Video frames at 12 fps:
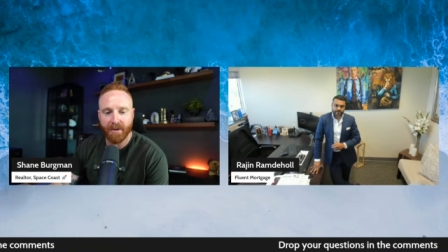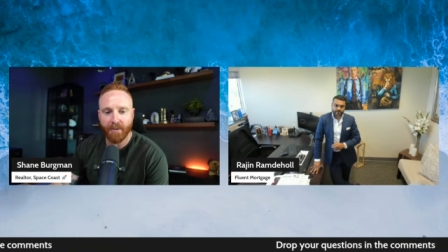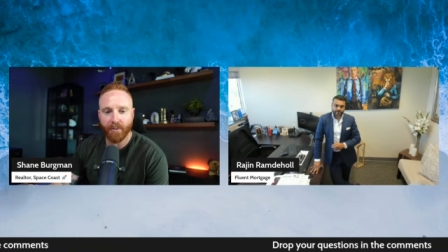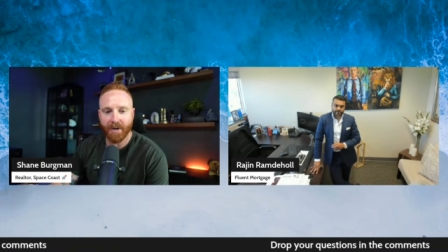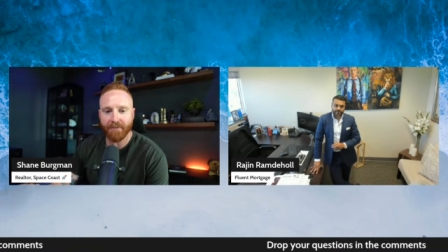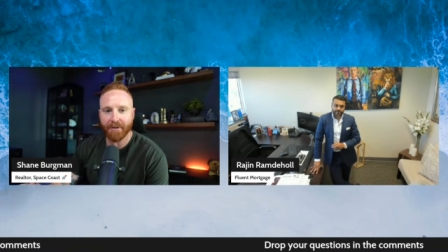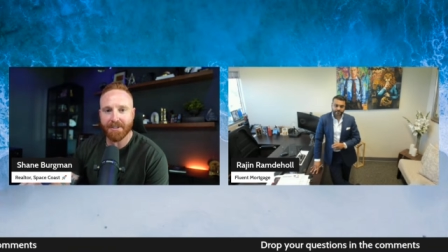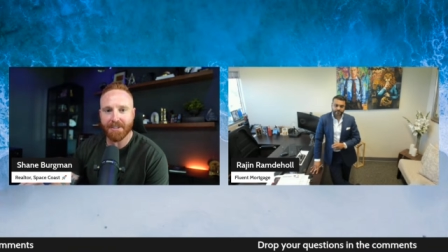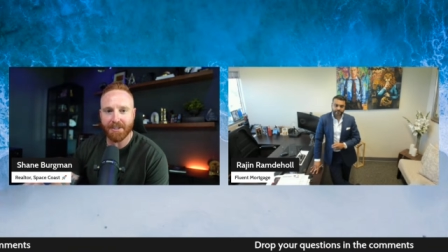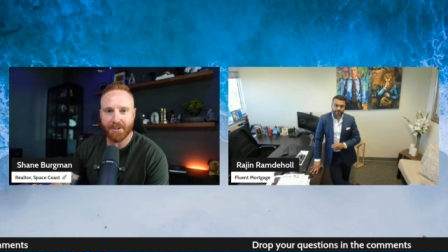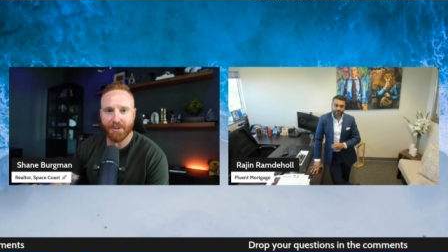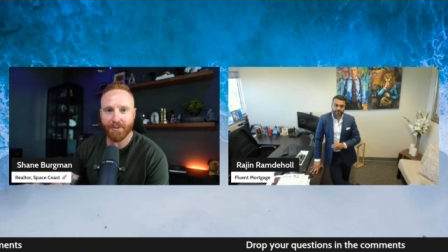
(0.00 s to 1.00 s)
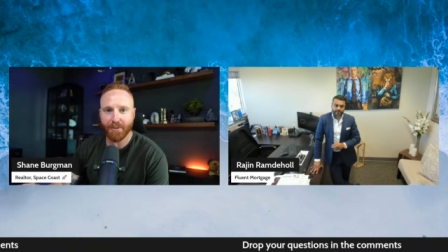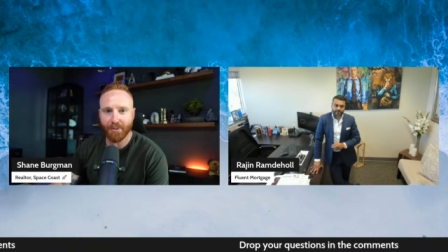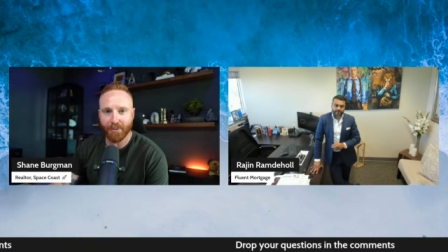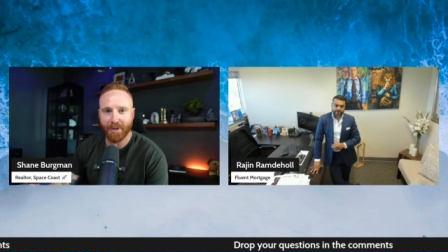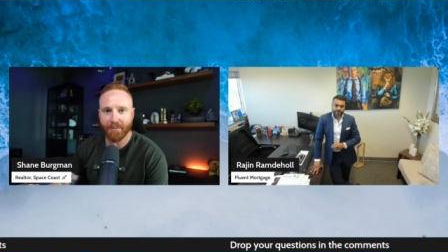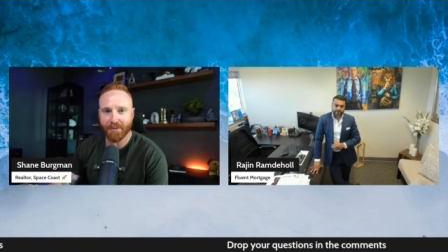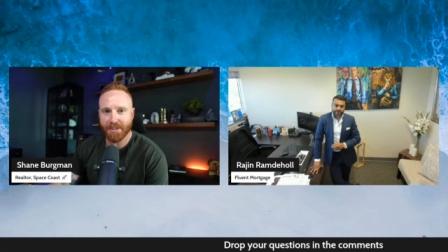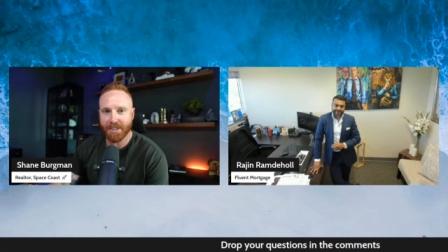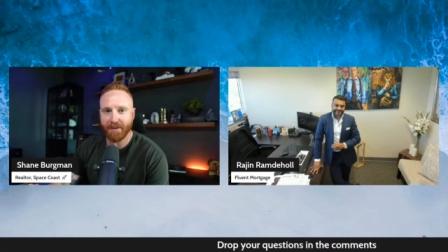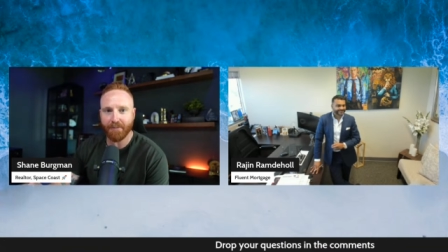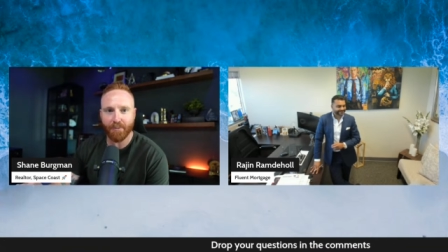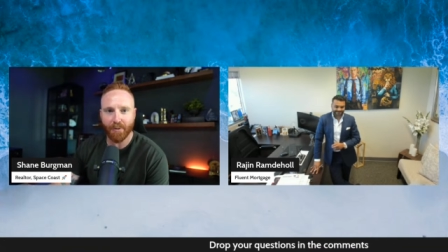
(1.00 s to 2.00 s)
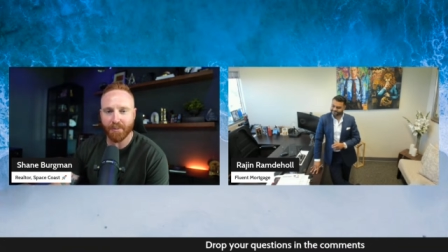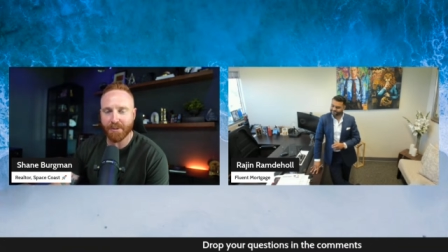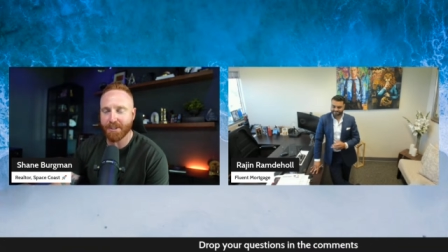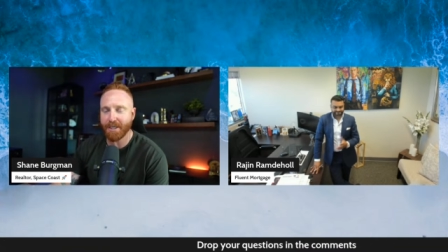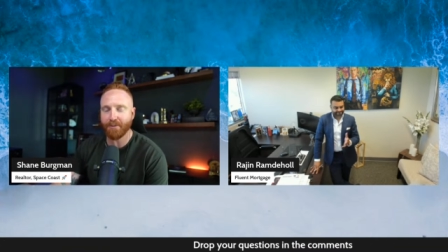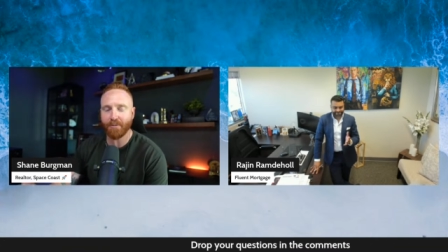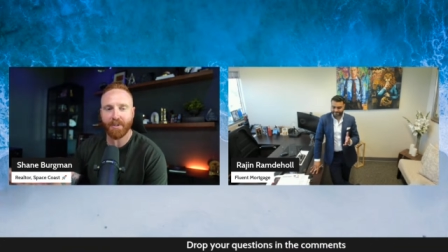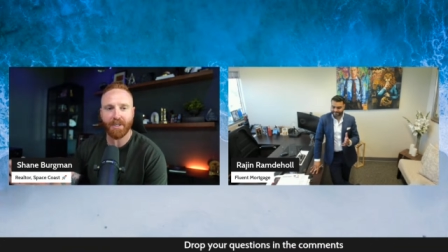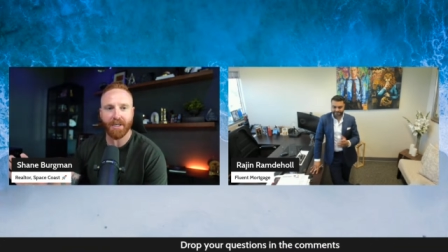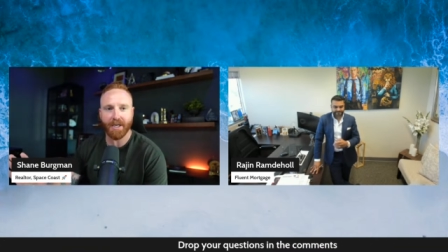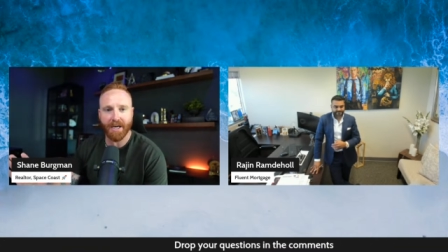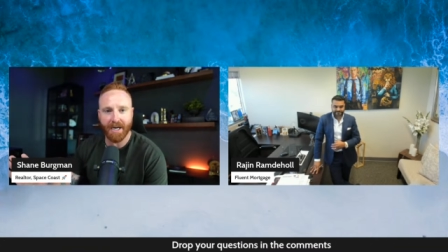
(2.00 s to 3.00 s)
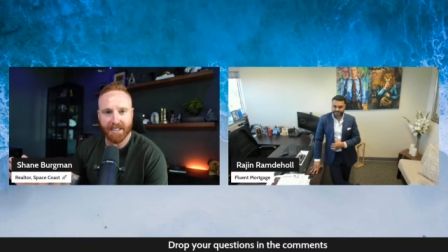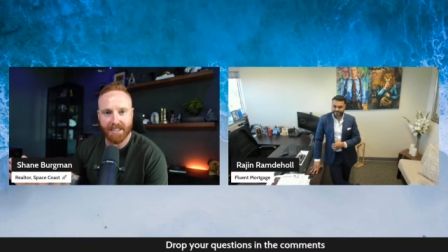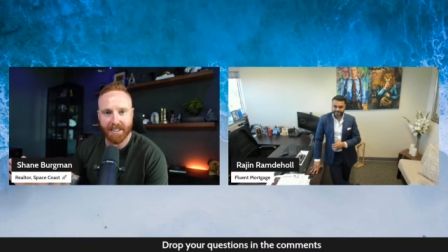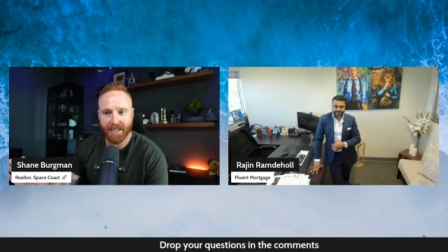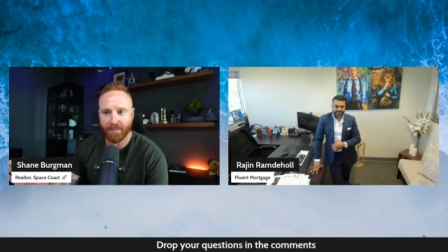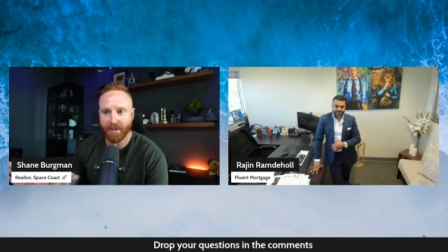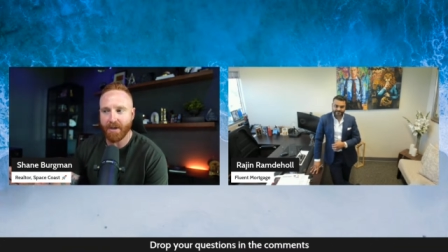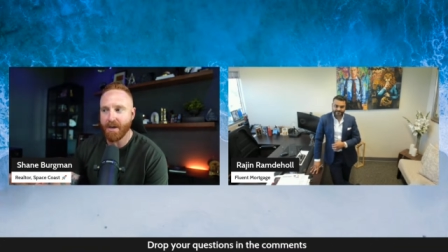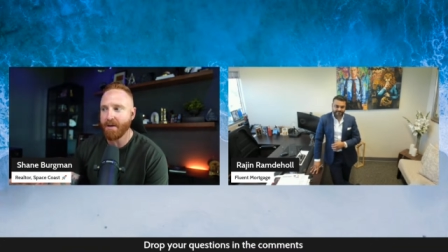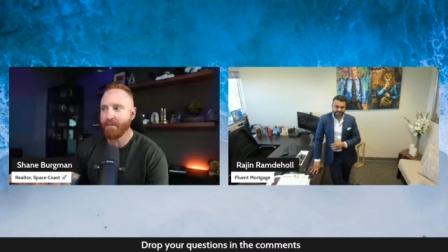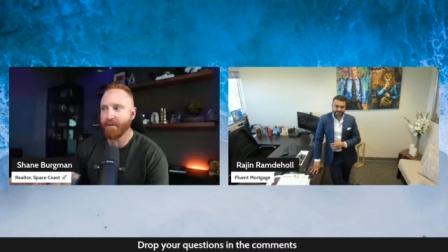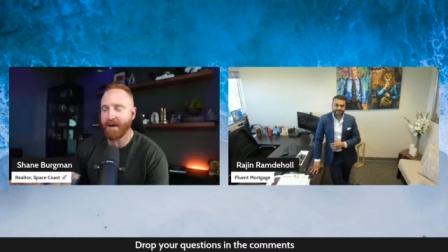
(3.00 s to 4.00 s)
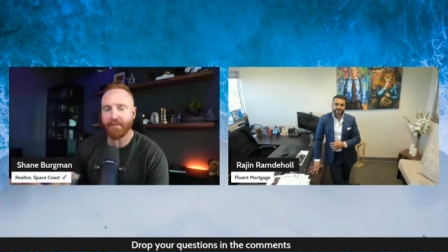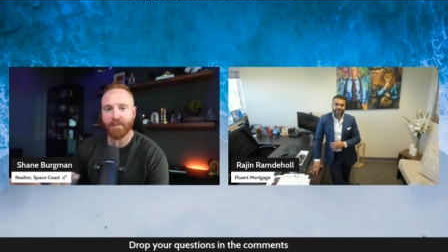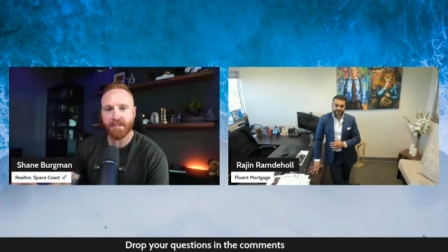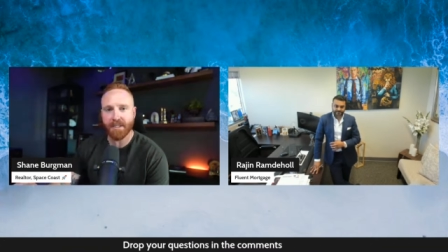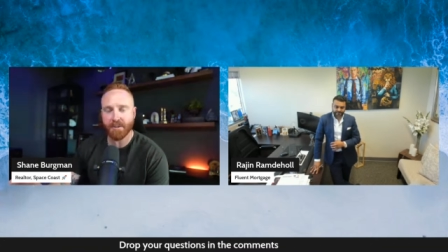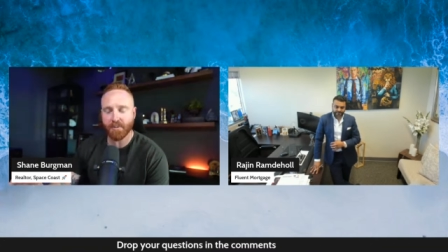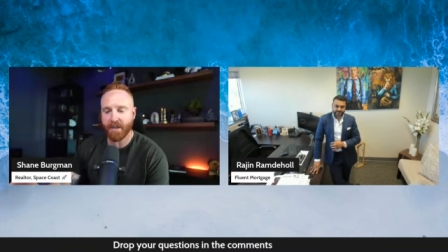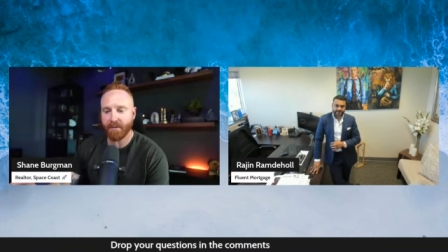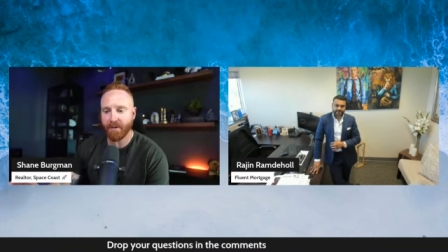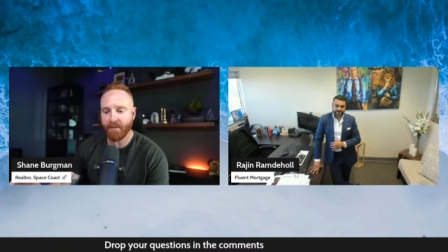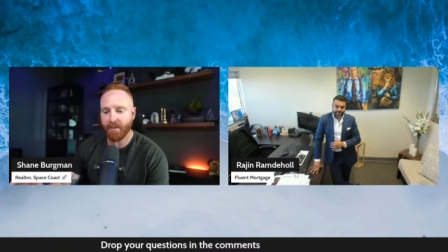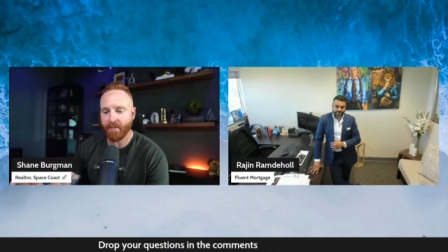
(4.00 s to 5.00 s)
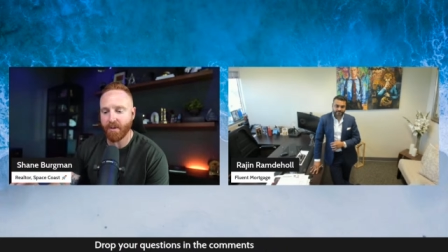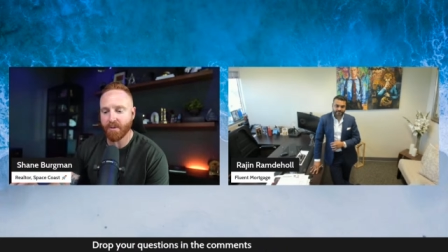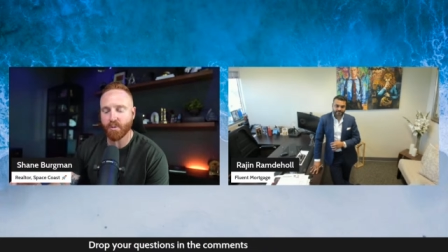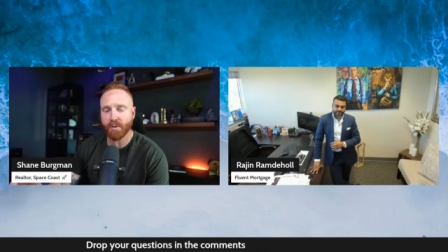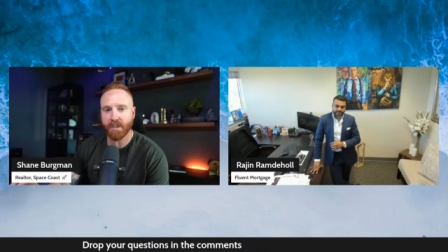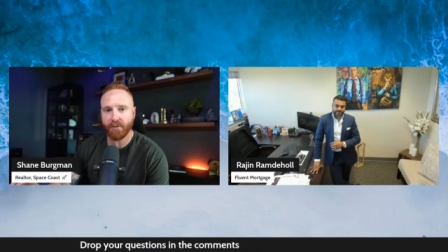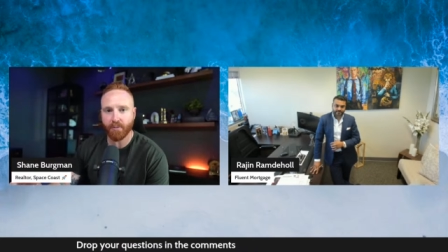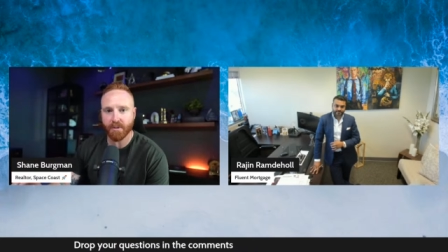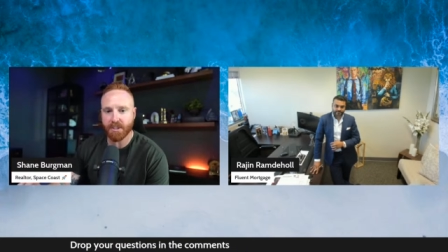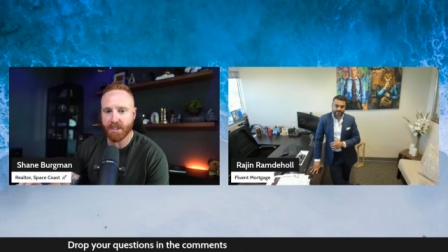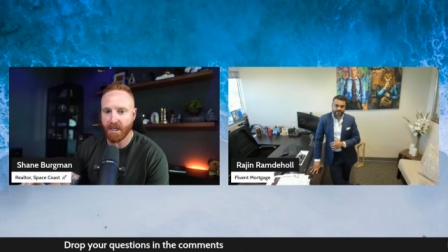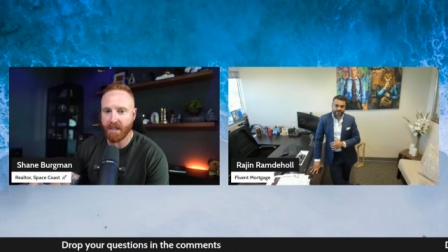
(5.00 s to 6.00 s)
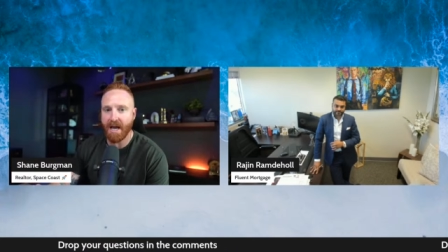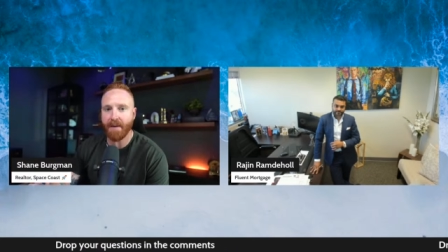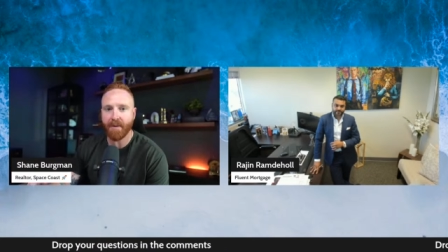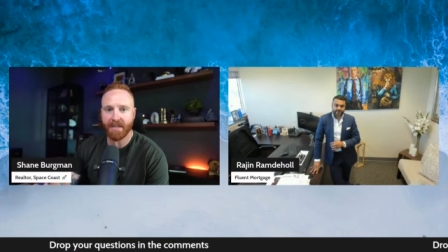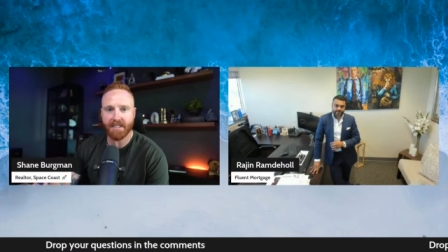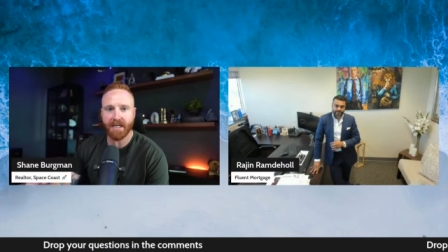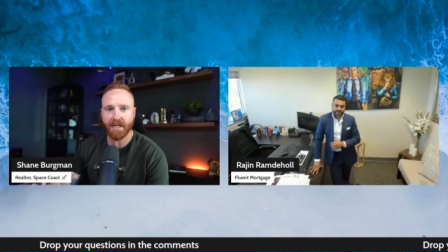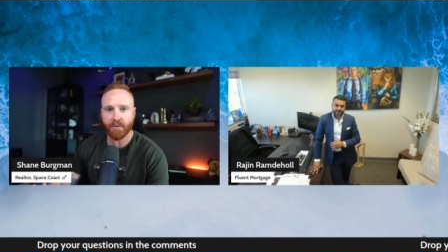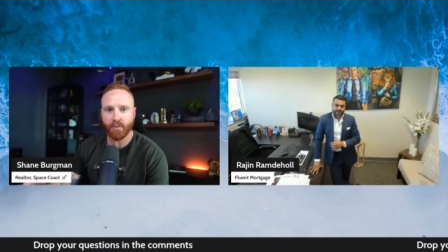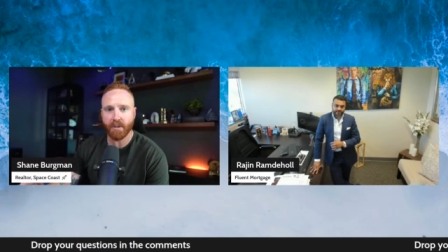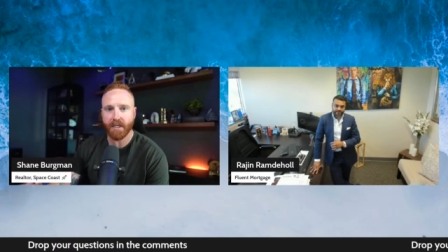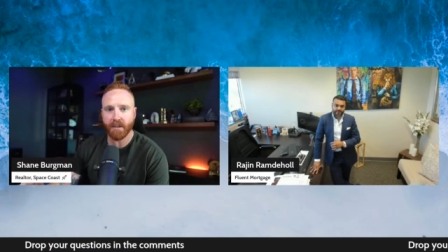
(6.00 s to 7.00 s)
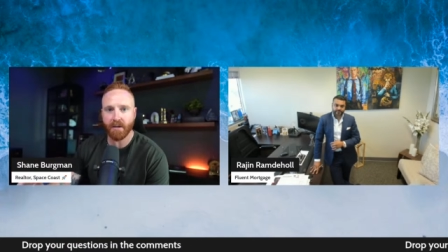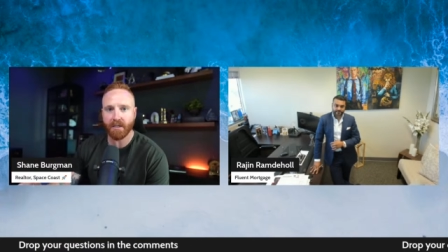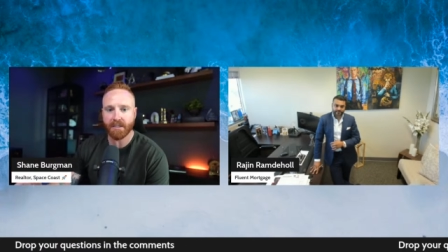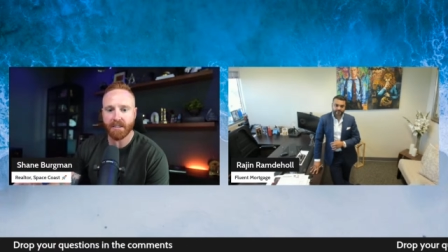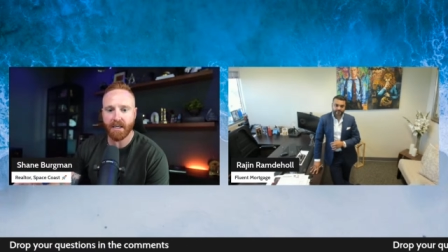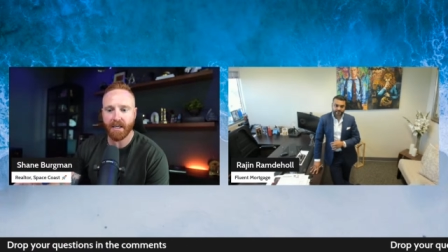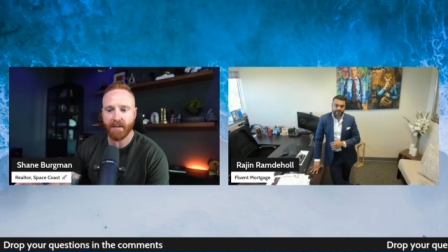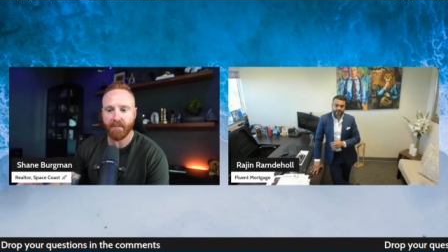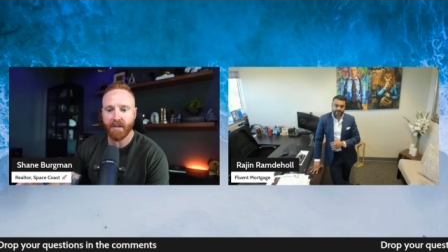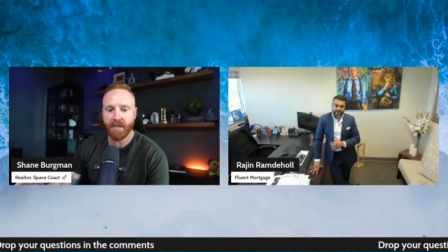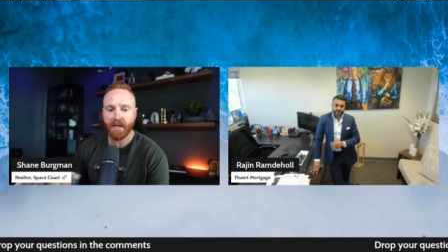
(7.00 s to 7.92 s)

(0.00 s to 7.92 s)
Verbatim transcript: we're ever going to see 2 or 3% 4% would be a godsend but 5% is probably going to be the most relief we'll see and that might take a really long time